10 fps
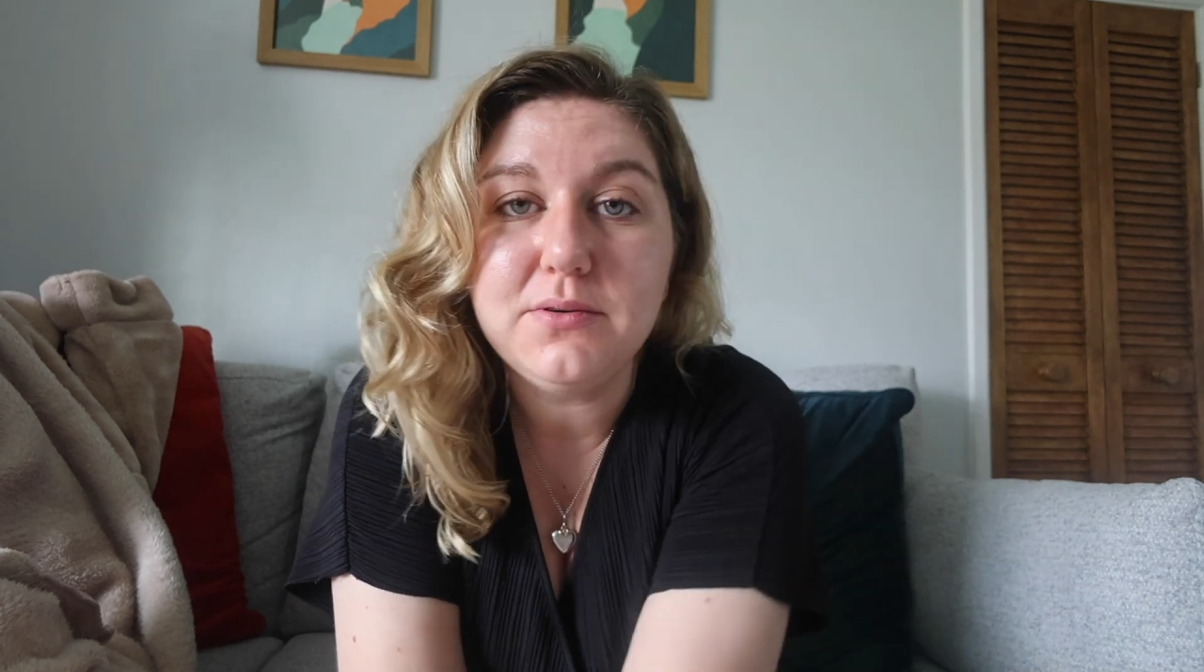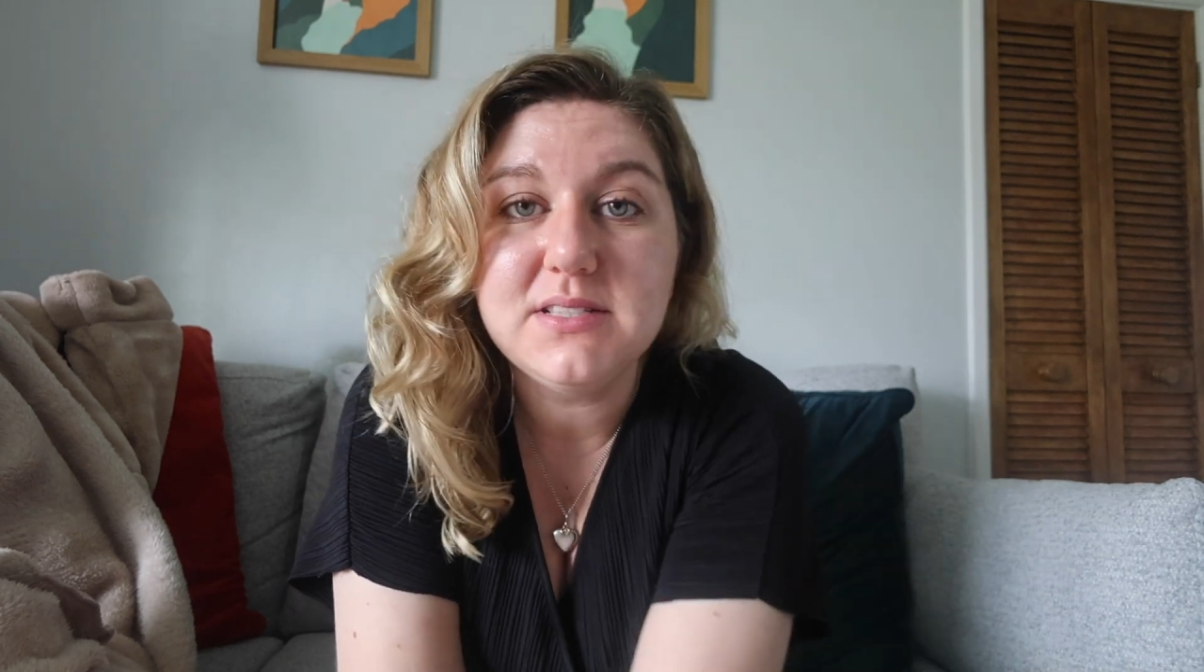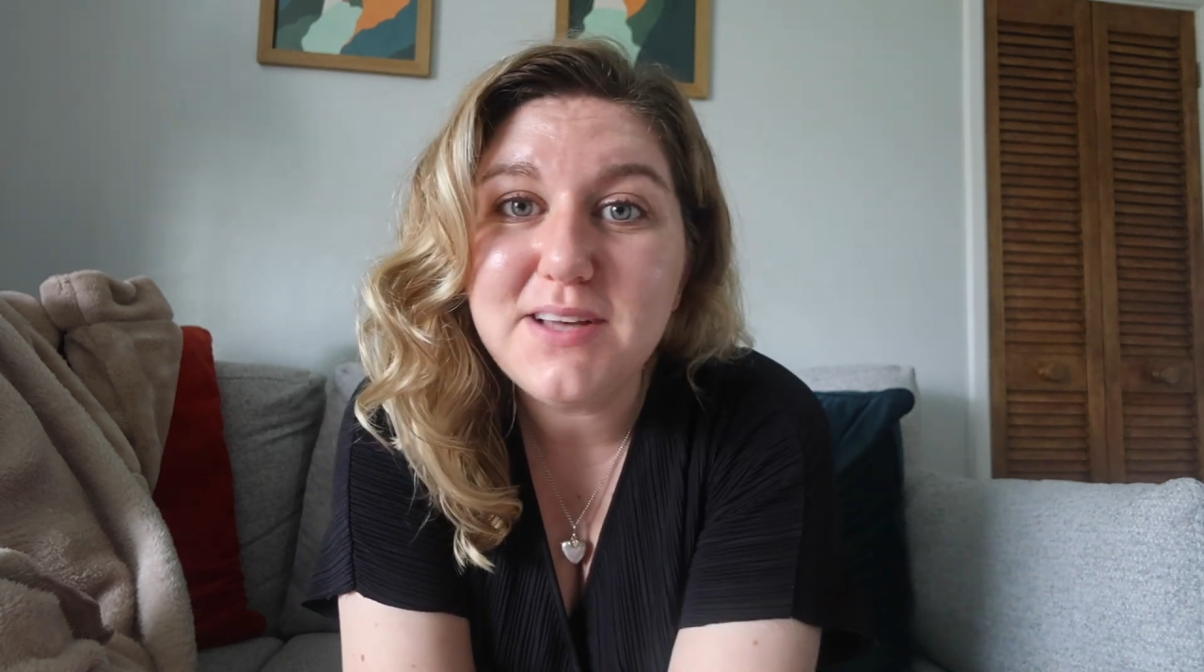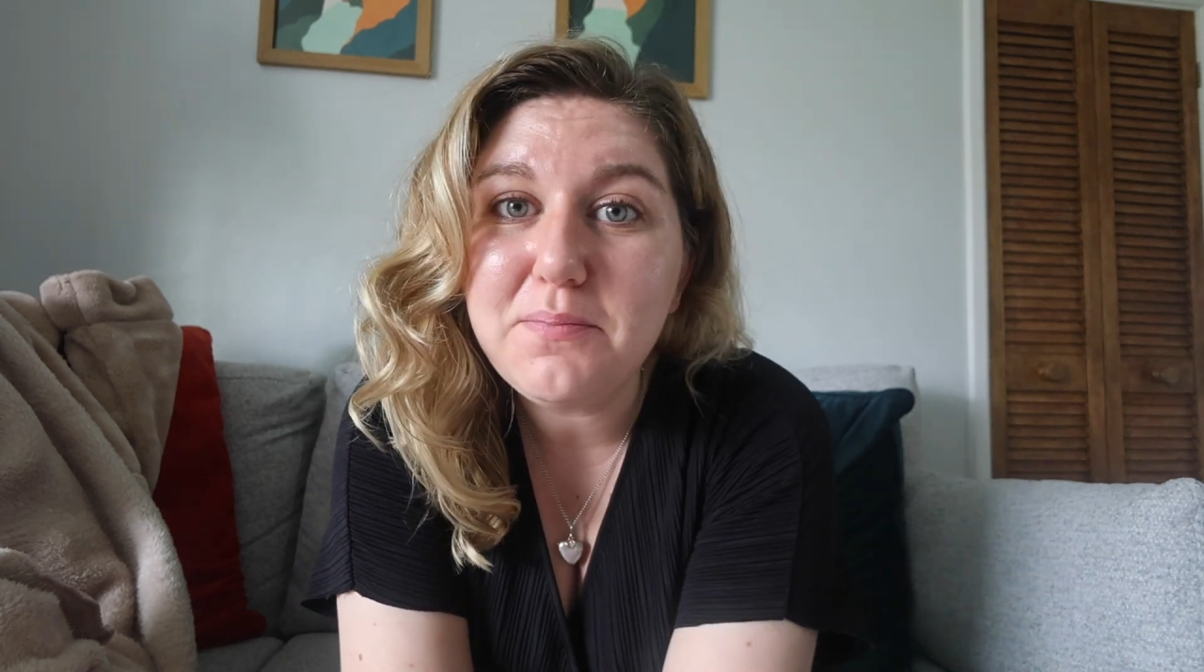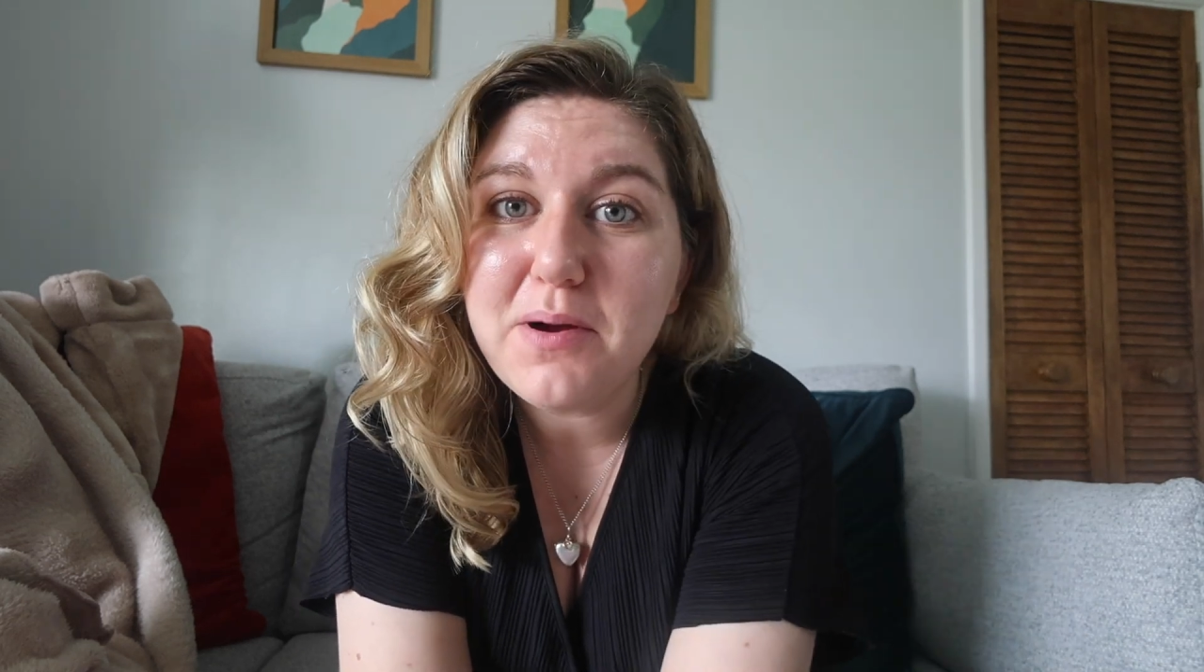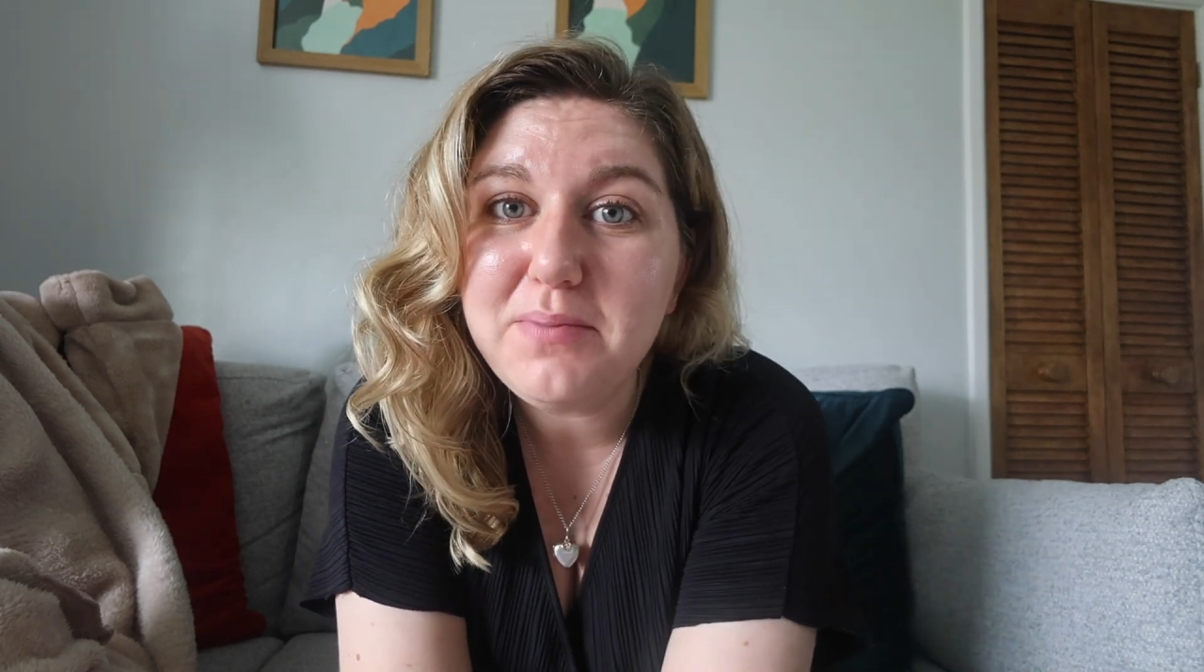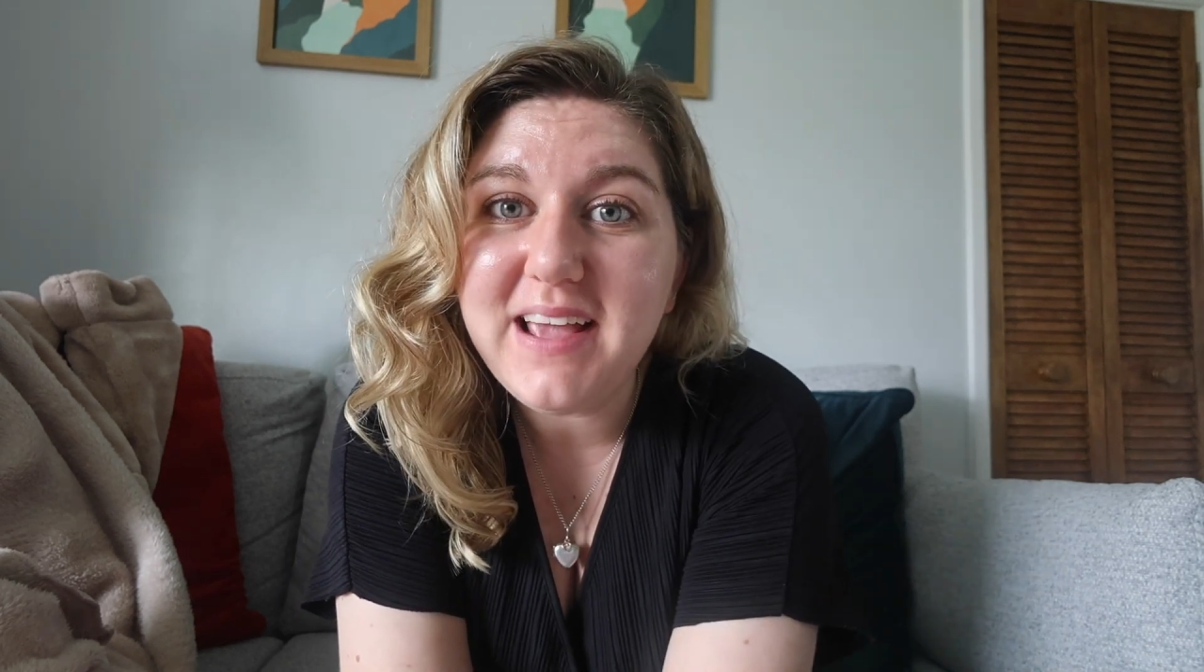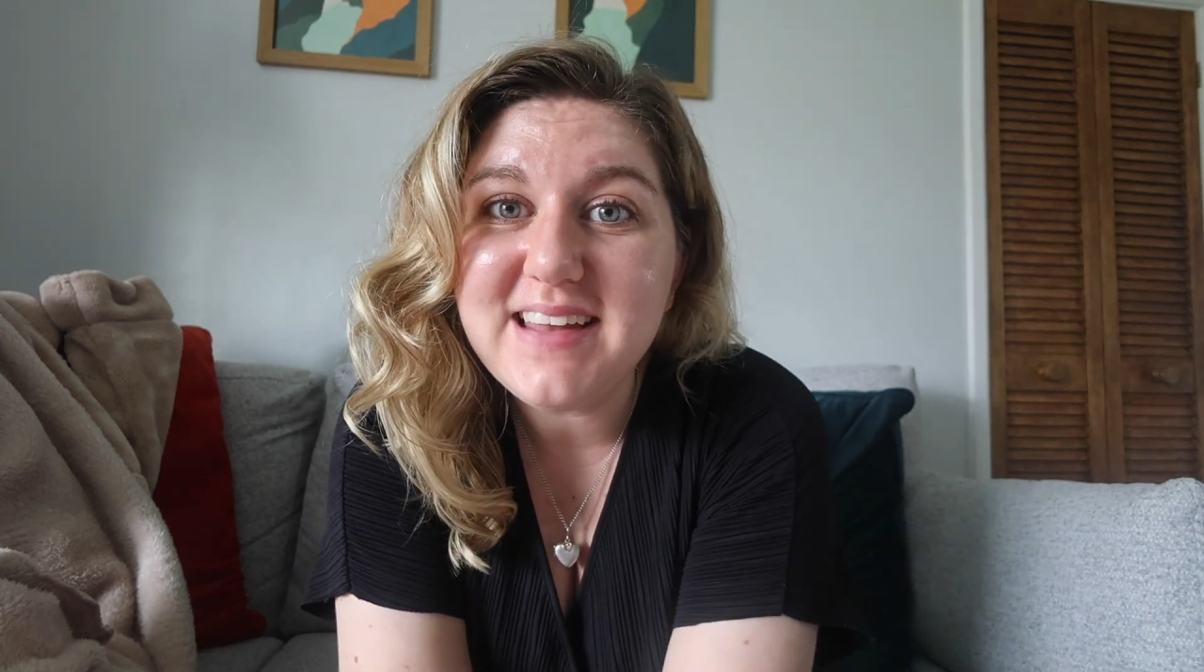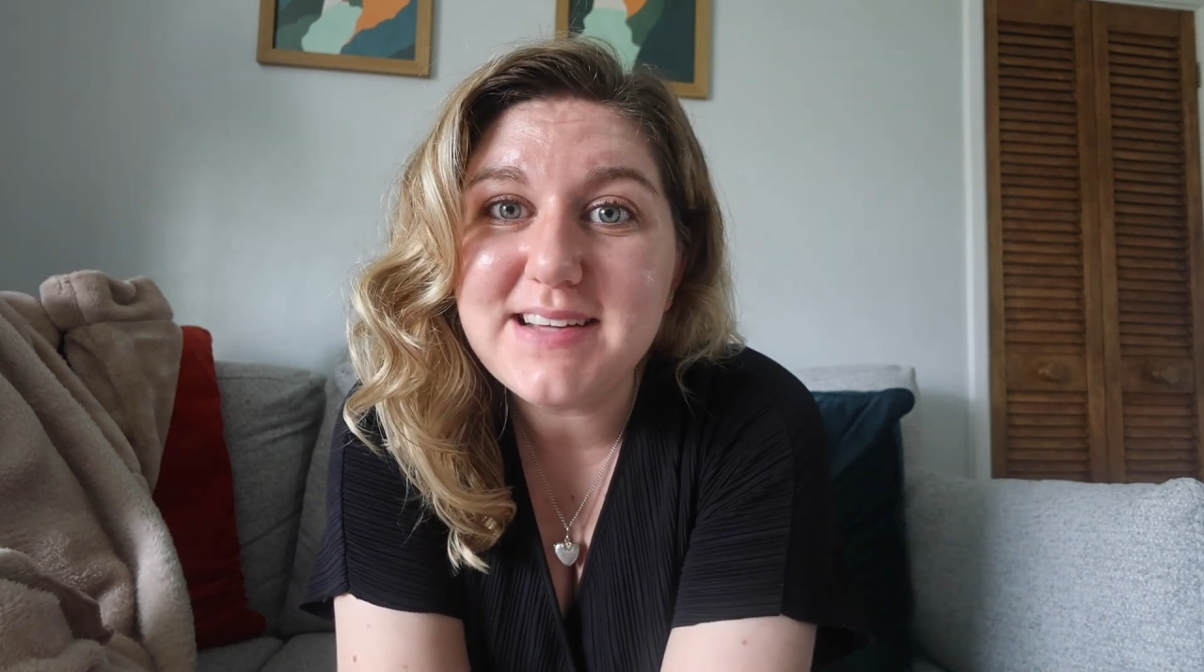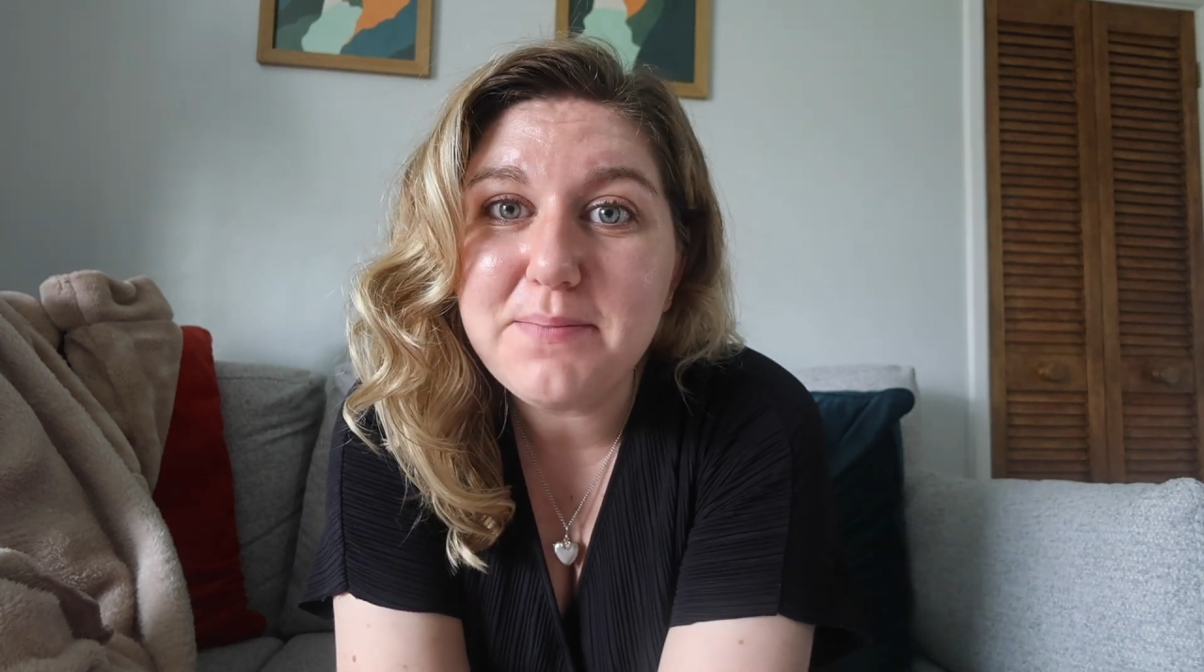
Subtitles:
so I'll probably end